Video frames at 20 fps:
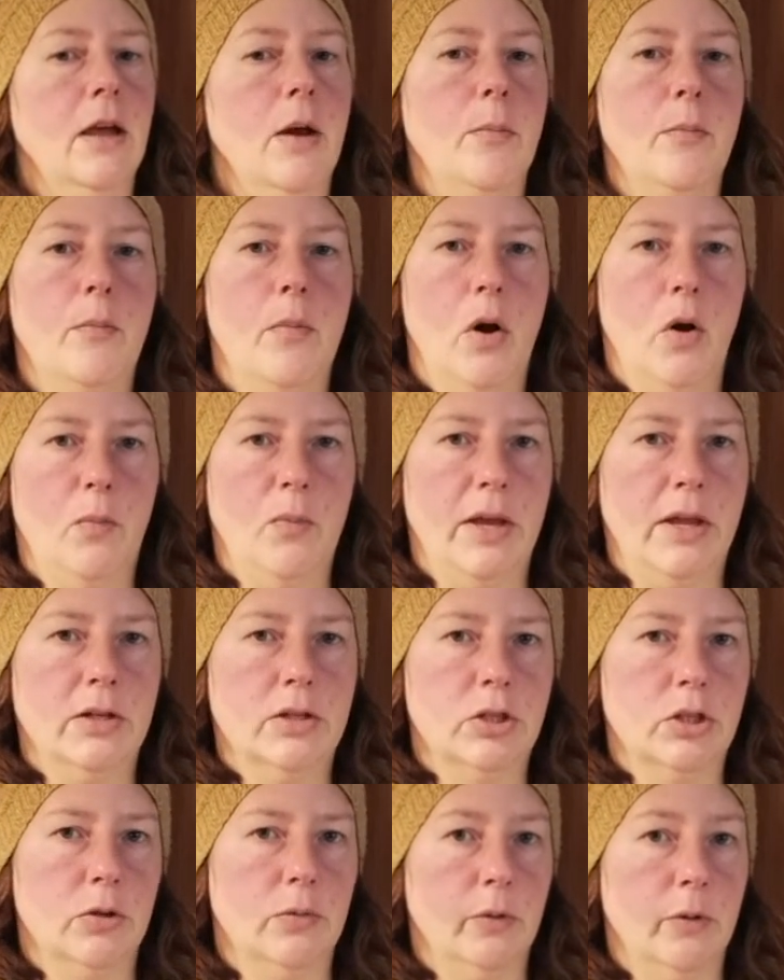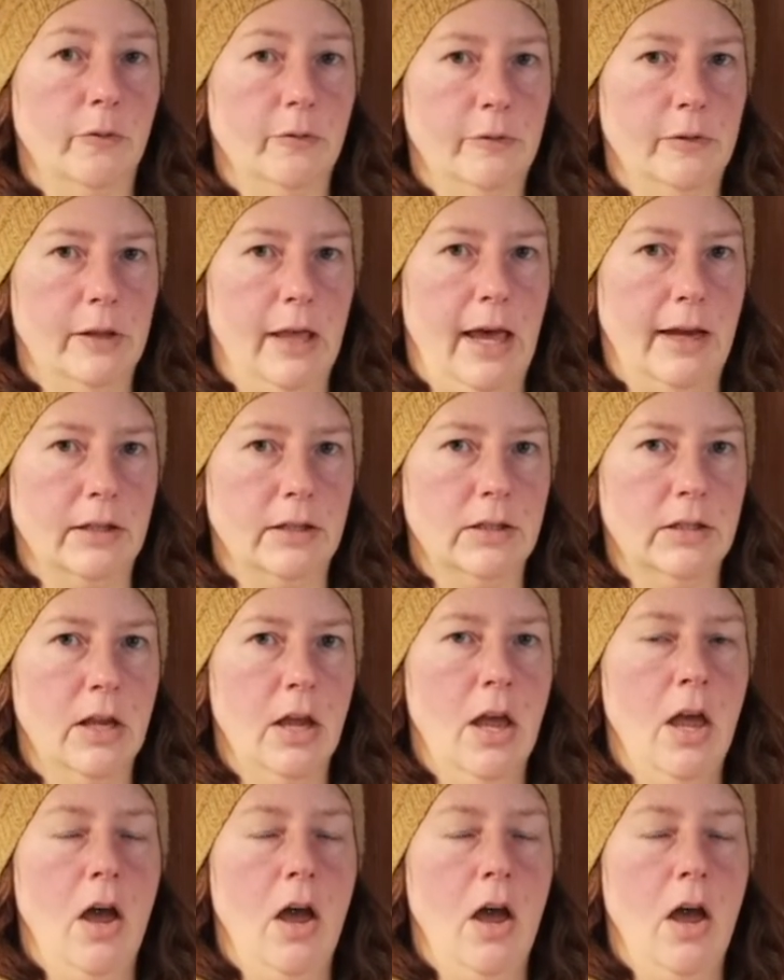a moment to reflect